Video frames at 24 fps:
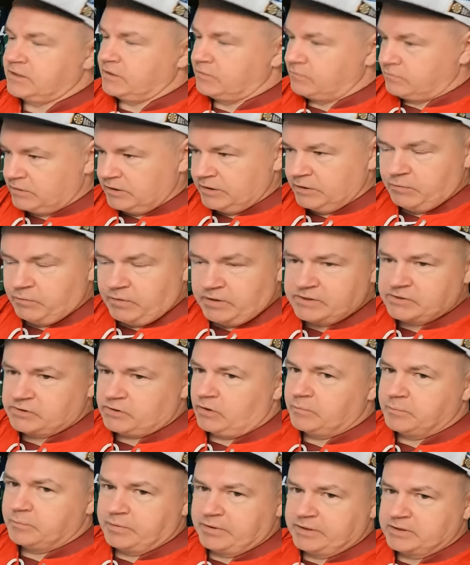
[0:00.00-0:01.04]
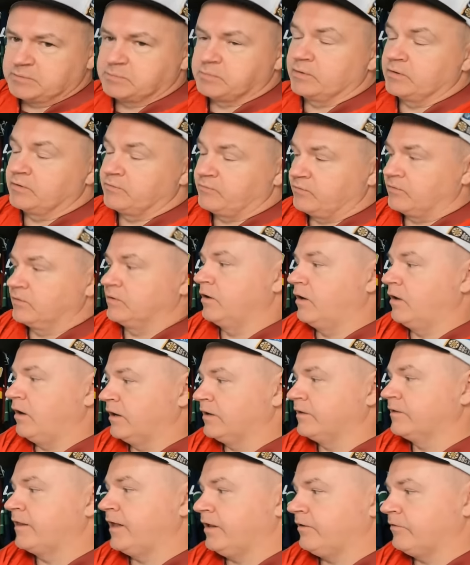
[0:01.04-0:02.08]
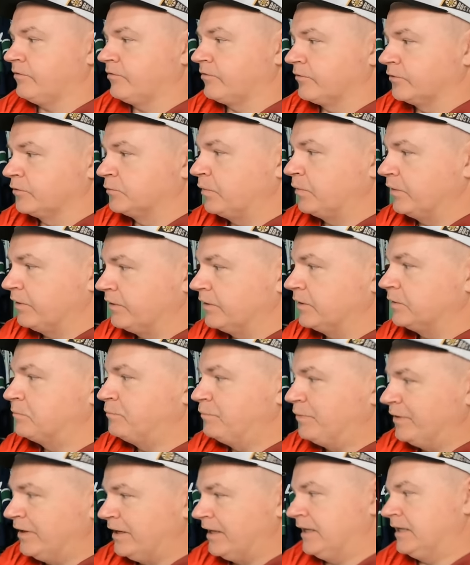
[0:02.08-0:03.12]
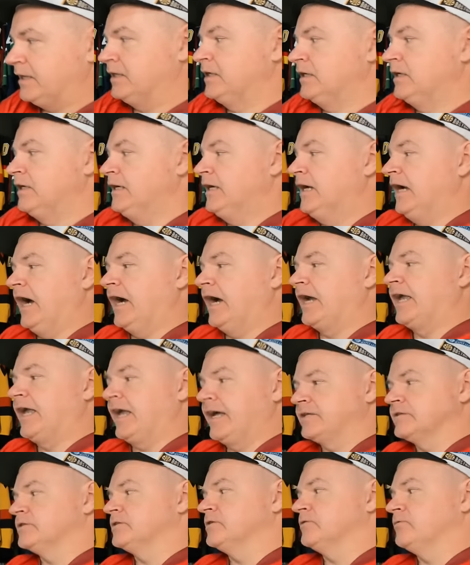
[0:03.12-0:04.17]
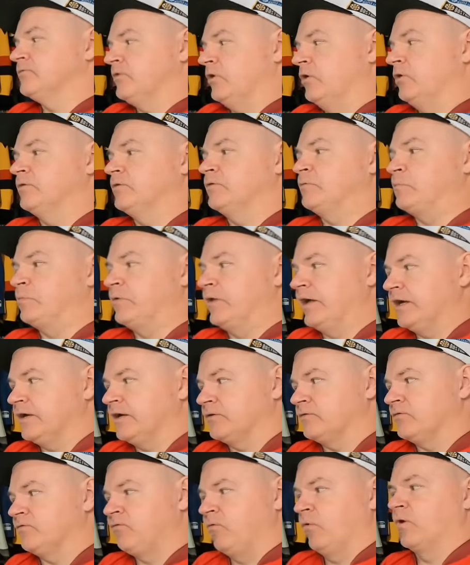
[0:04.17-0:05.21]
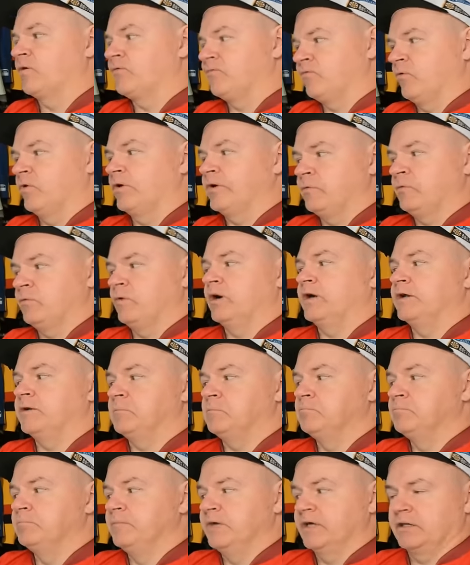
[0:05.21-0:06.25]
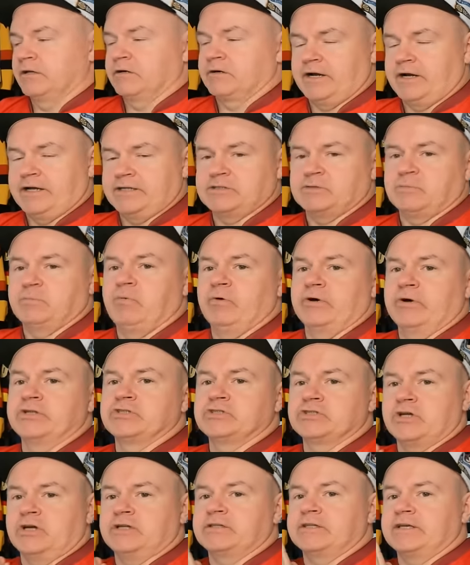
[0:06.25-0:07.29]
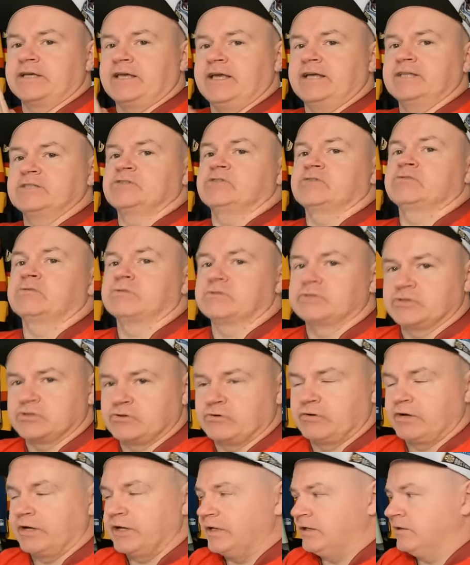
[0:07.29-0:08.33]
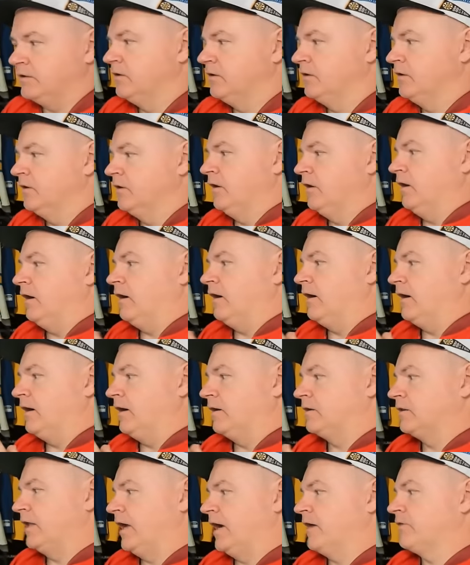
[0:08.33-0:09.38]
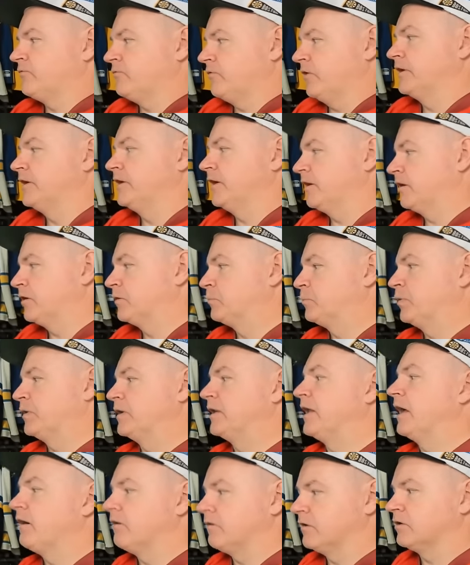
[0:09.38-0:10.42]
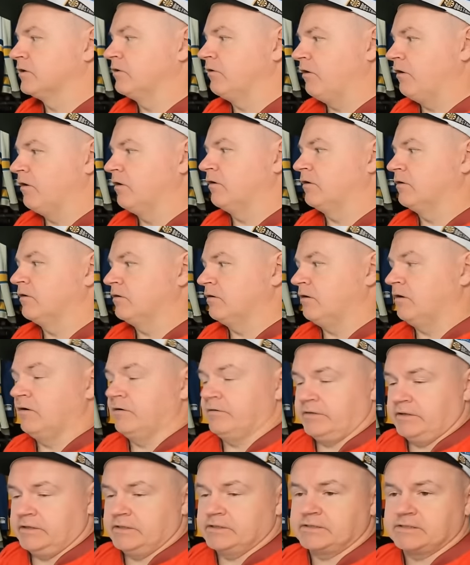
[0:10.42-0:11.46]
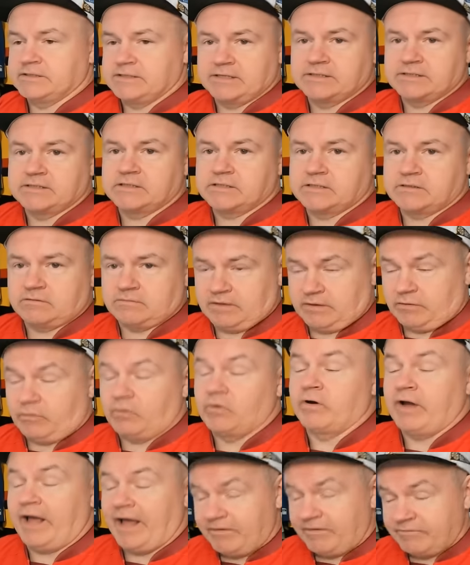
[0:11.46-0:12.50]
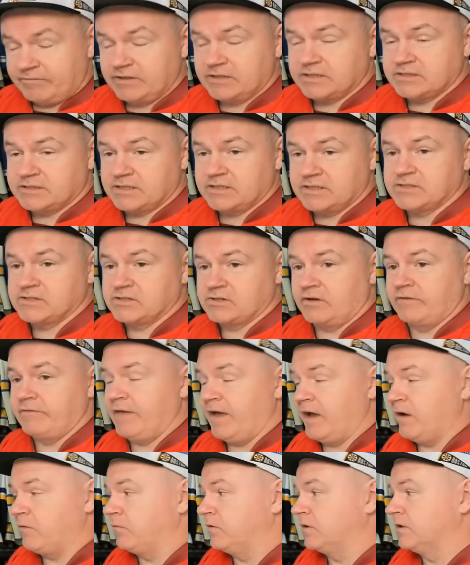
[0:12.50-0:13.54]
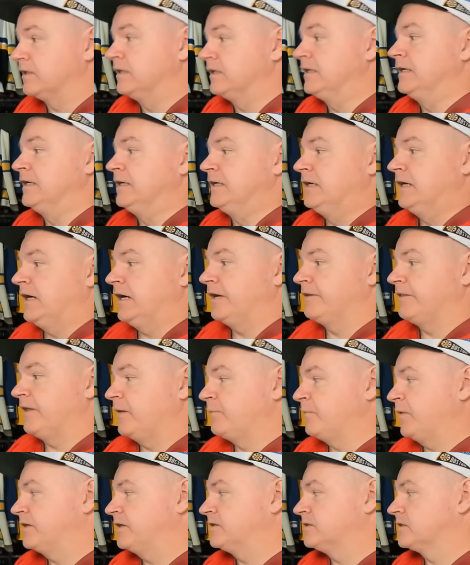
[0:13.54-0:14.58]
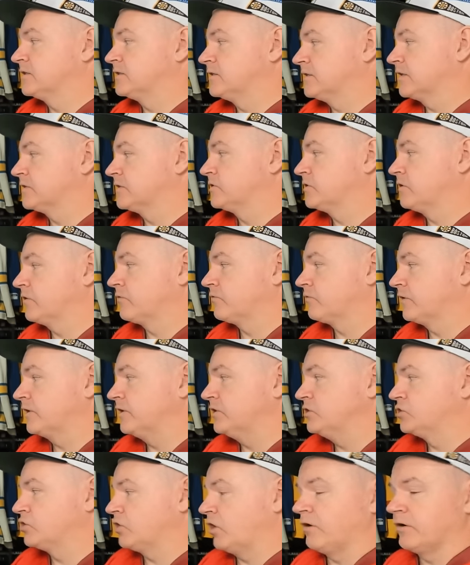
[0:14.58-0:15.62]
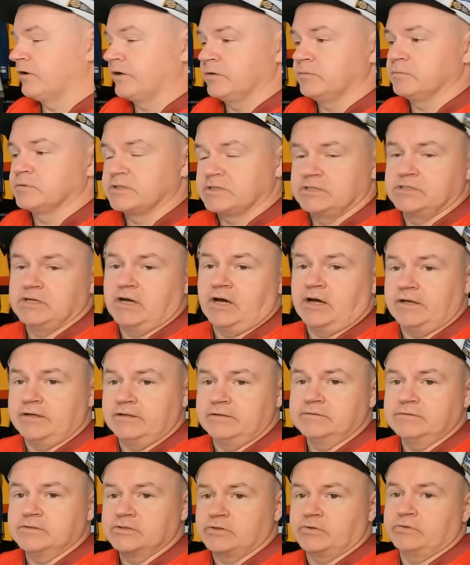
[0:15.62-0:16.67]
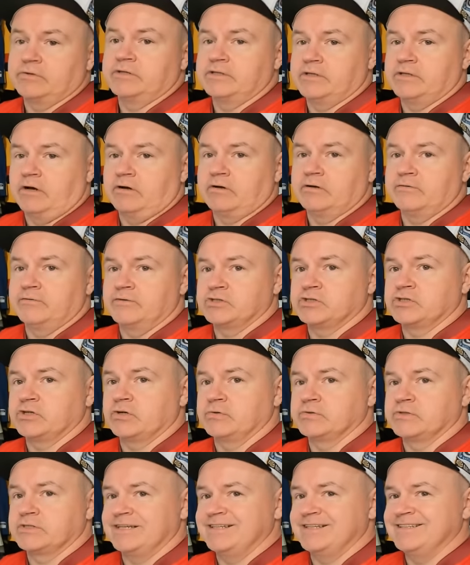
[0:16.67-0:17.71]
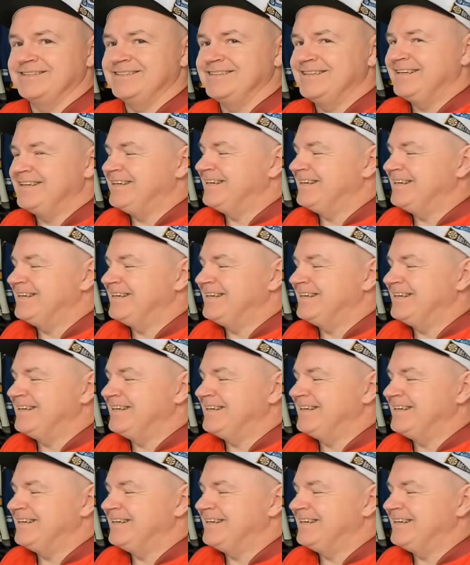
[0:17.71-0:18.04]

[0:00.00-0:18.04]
It really was all Pittsburgh for a lot of that third period. But against the flow of play at 441, Miller has a point shot that gets through a screen. Uh, Lafreniere and Panarin are are the assists or have the assists on that one. Uh, that makes it six to three. Jarry was done, so Nedeljkovic goes in.